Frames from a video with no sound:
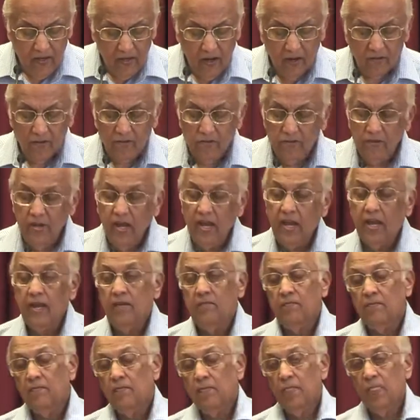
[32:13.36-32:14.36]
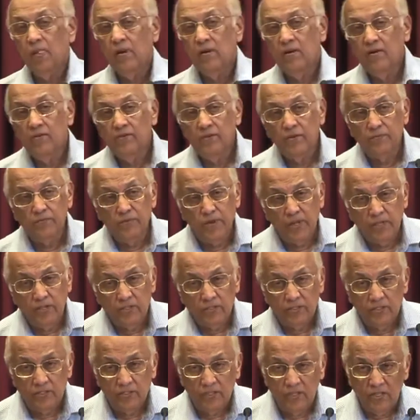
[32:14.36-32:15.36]
Now, today, if a
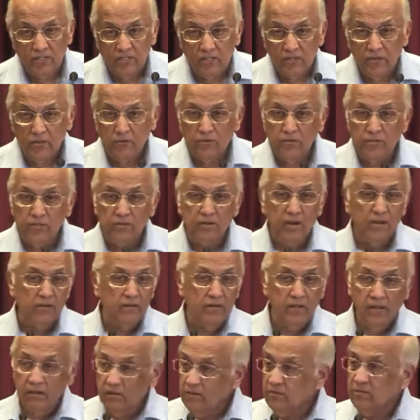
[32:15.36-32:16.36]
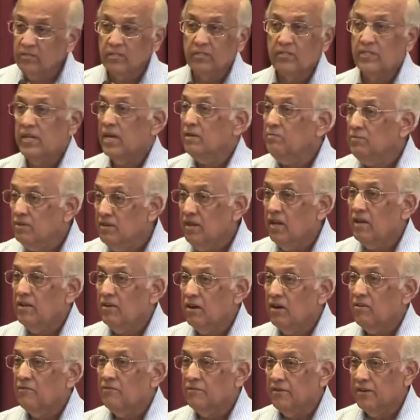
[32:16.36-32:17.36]
preacher sees a huge crowd, he knows it's time to take
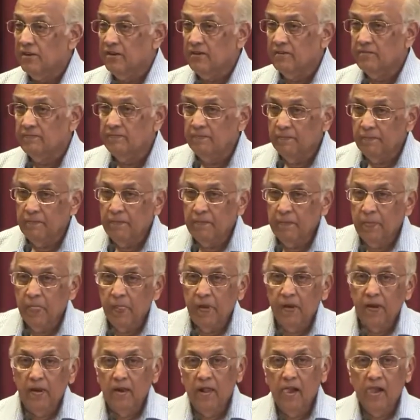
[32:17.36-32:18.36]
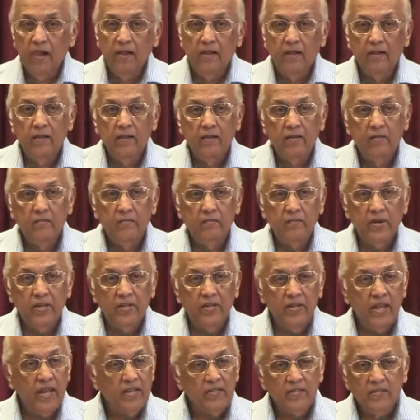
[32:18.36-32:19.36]
an offering.
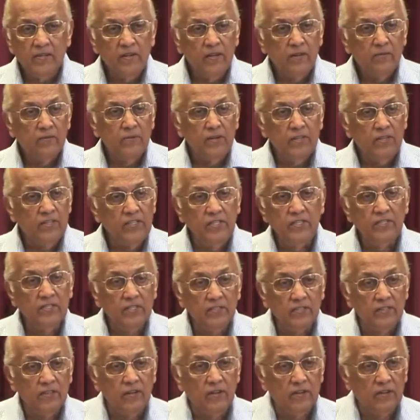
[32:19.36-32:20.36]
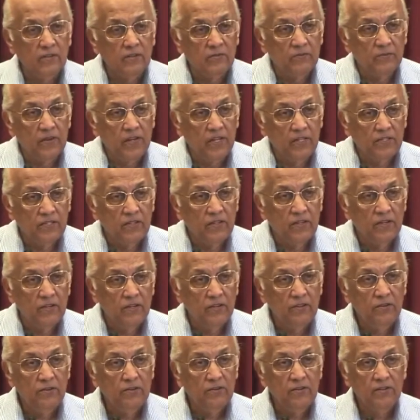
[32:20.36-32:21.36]
But that's not what Jesus thought of when he saw
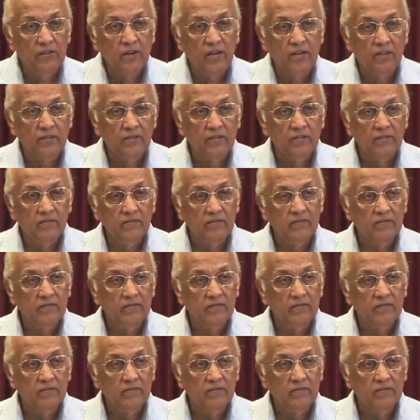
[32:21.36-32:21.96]
a huge crowd.